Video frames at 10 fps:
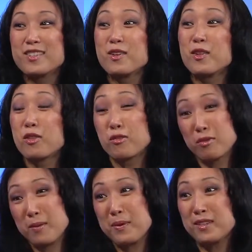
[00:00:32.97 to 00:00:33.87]
And so the
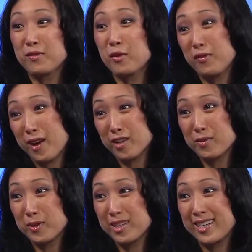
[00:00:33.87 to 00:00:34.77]
3 P's of
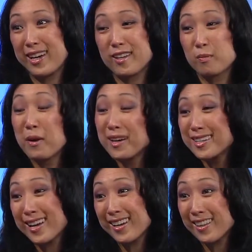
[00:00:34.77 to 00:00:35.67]
old-fashioned real estate is put a
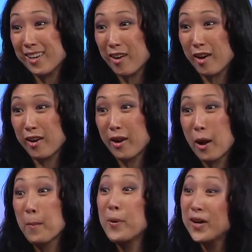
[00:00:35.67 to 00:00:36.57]
sign in the yard,
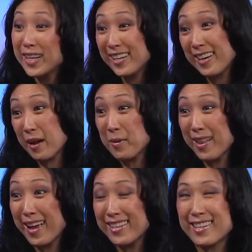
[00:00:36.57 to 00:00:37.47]
put it in
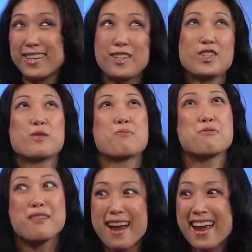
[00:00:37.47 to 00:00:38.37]
MLS, and then you just
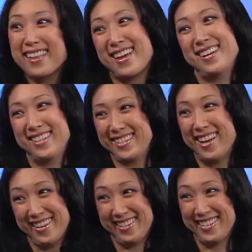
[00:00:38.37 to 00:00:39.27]
pray that it
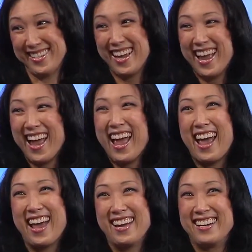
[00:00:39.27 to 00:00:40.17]
sells.
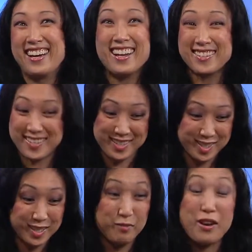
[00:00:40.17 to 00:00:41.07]
And it's
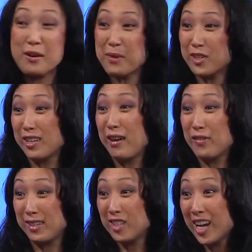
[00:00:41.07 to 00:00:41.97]
just very much
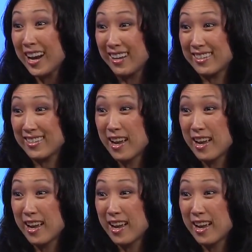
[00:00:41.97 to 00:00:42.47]
left to chance.